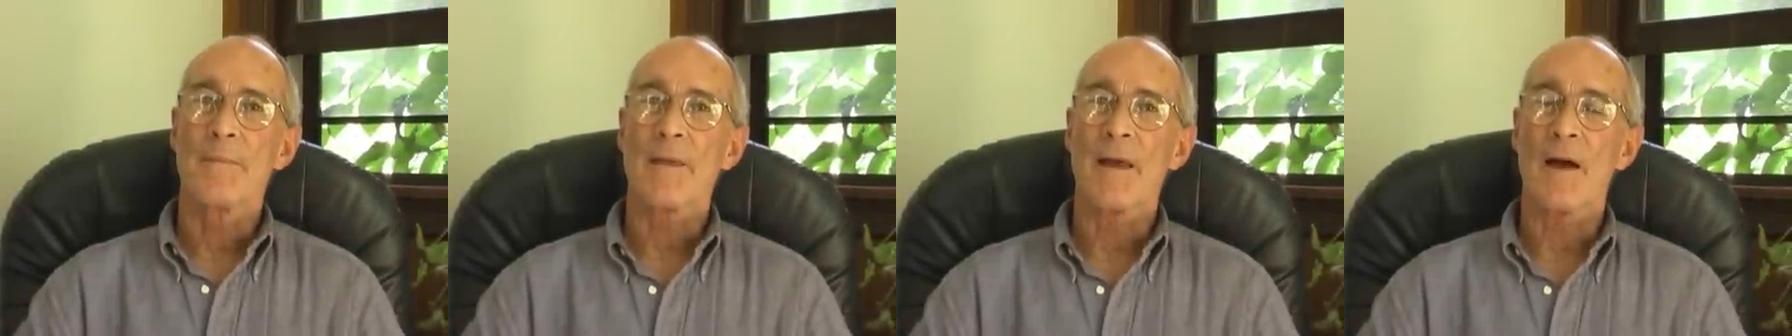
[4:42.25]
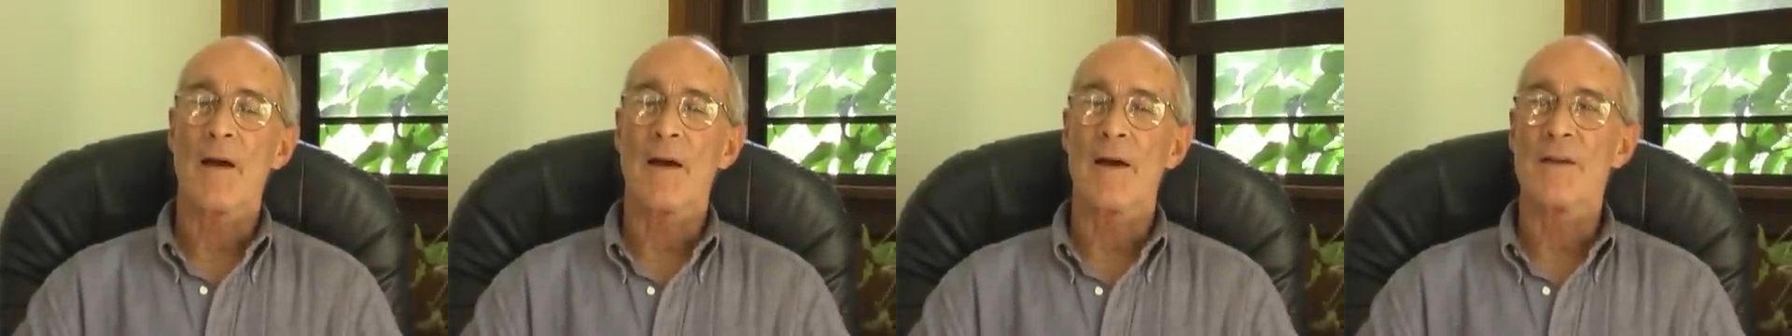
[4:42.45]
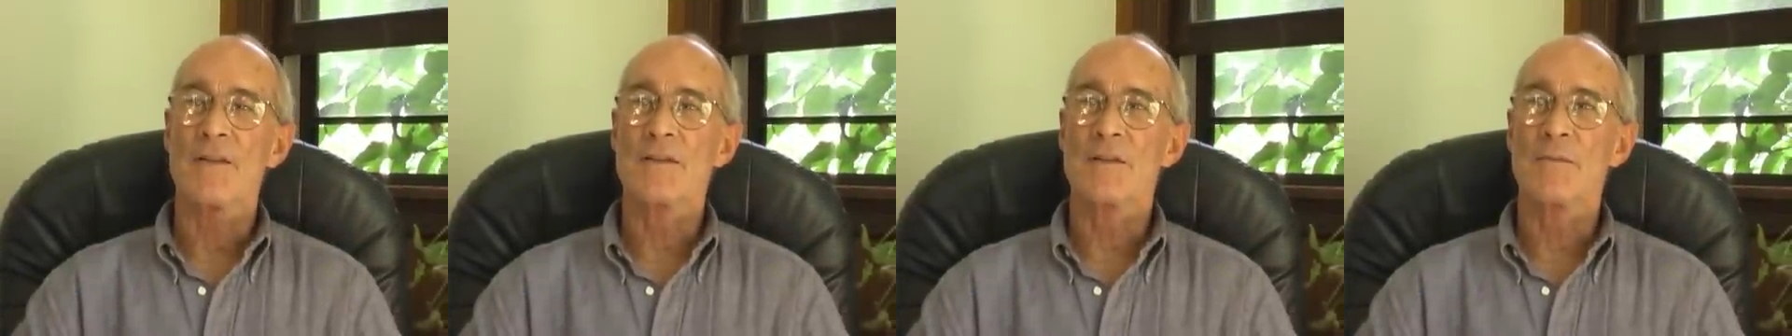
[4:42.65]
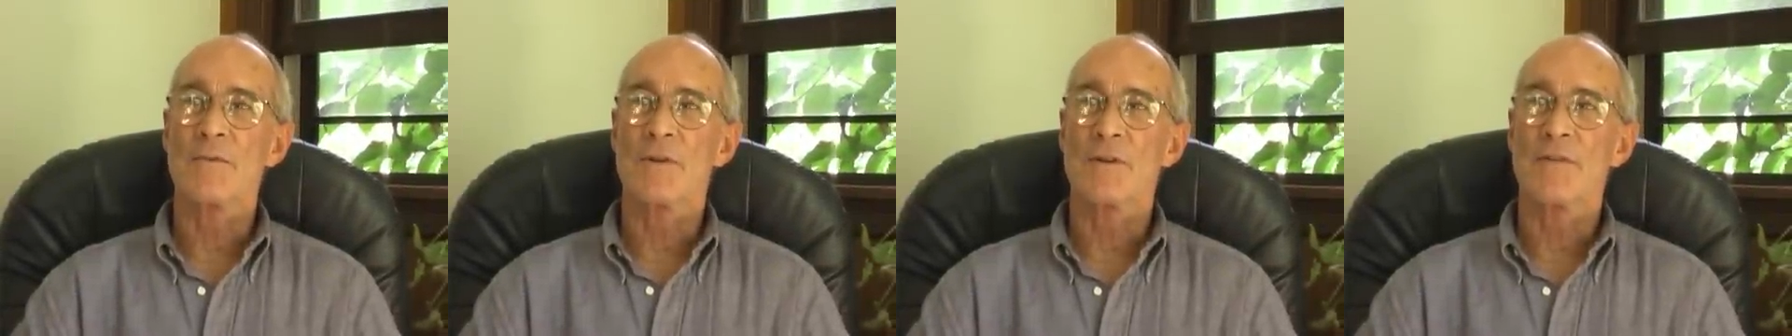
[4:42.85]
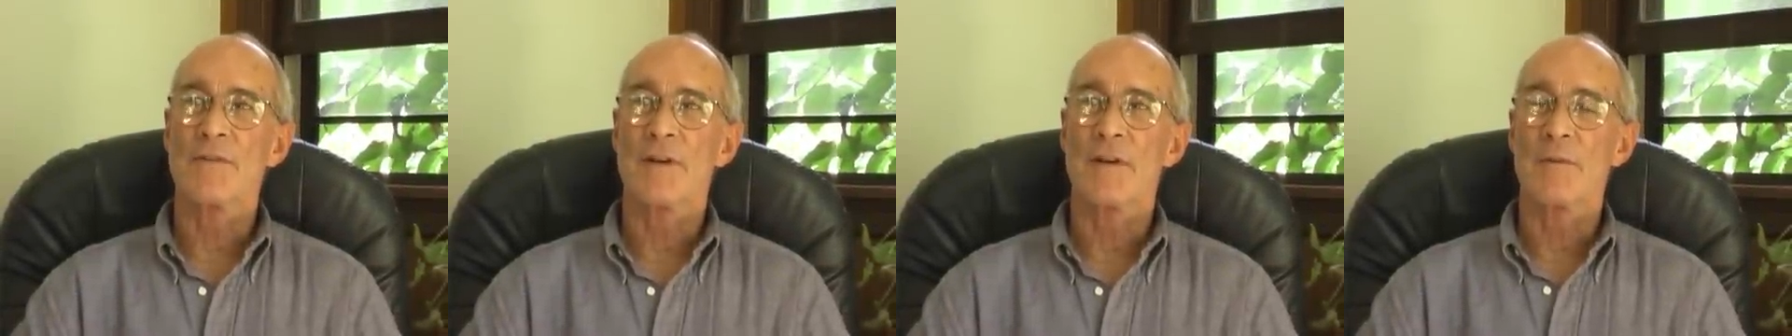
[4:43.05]
How has the
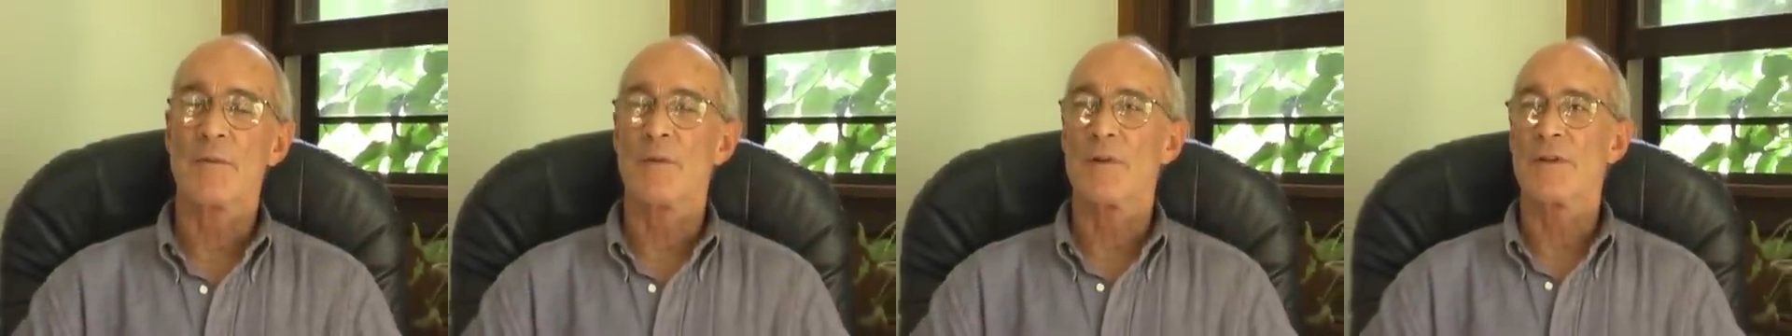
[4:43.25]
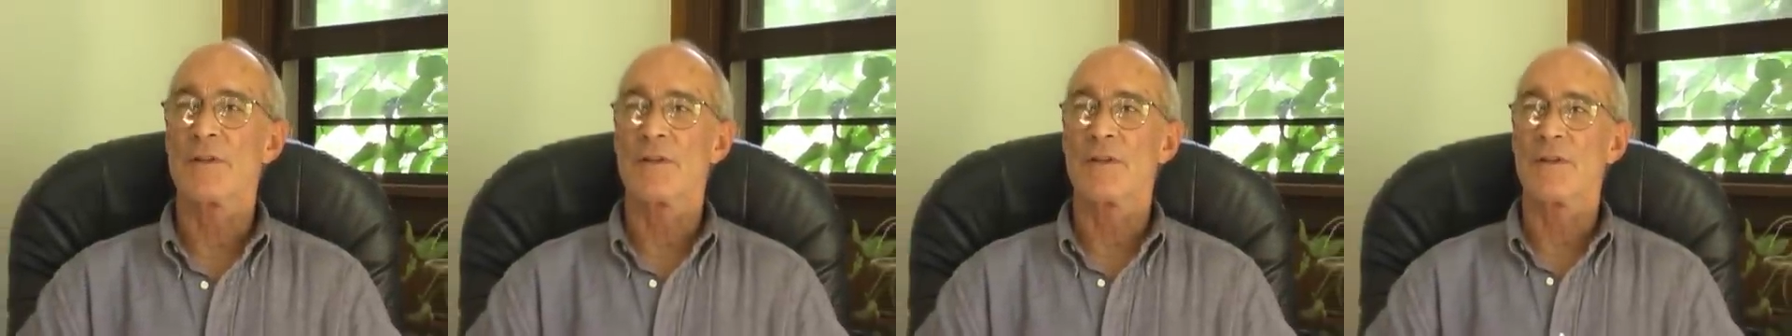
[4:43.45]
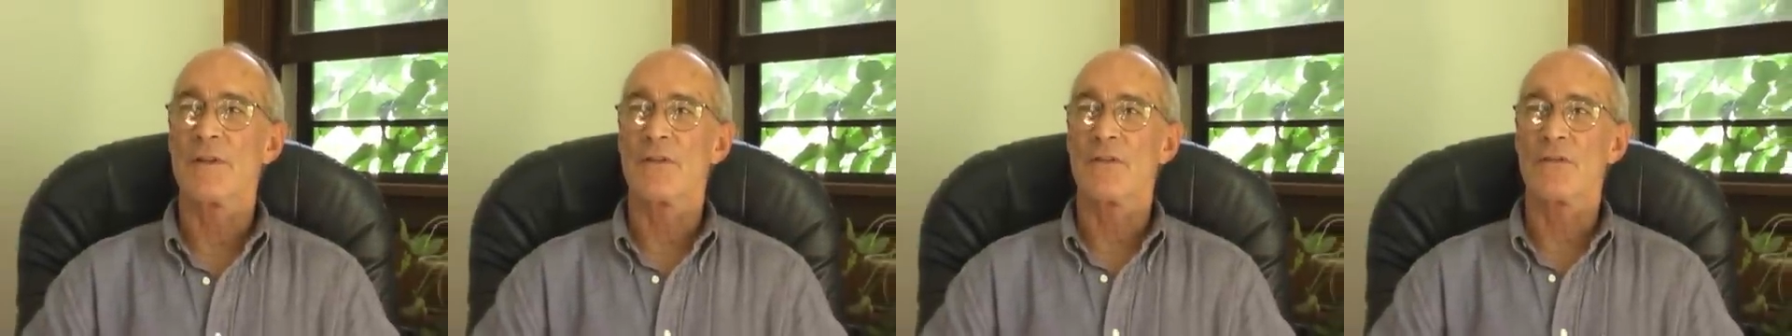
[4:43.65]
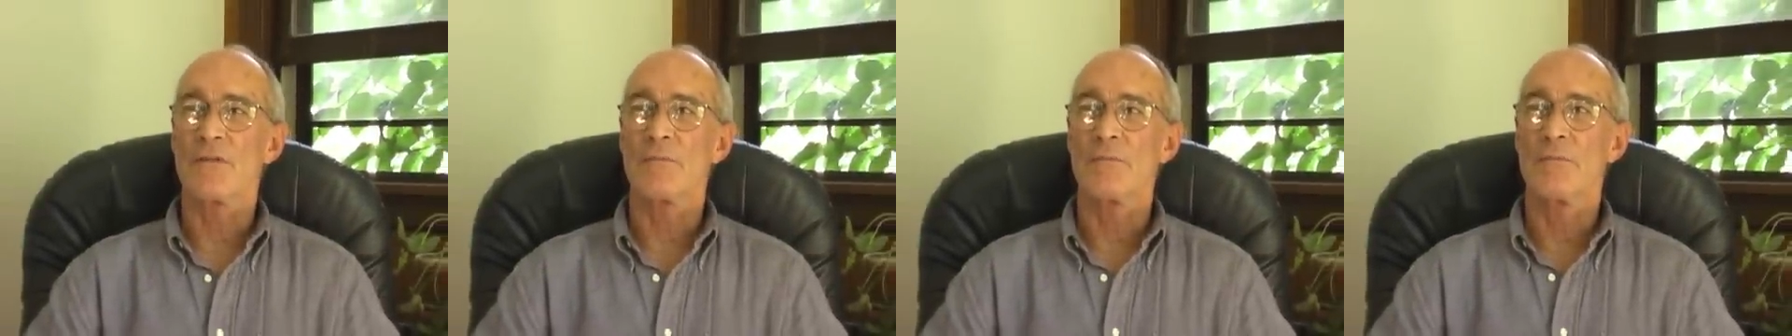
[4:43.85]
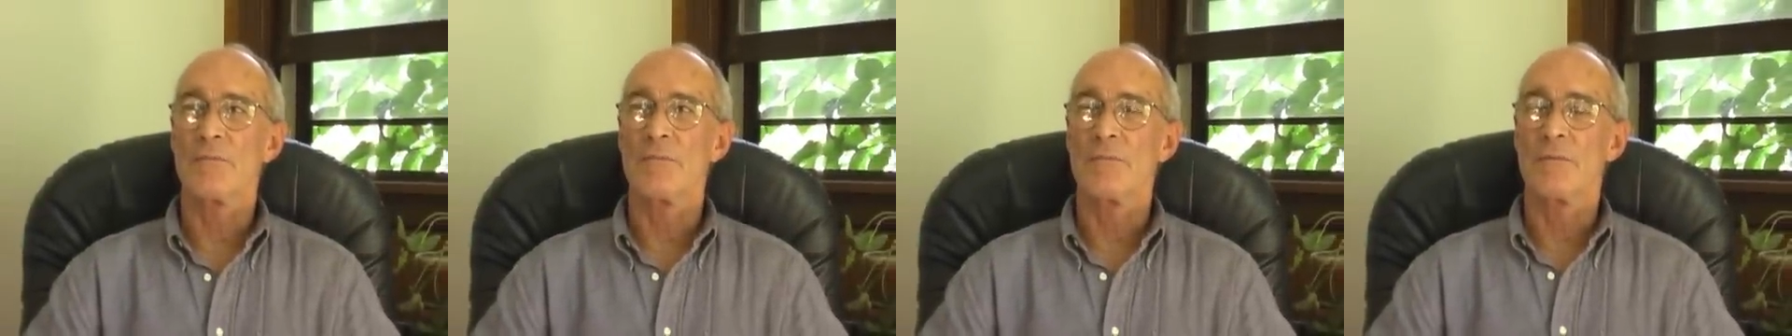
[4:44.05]
book affected? Well, it's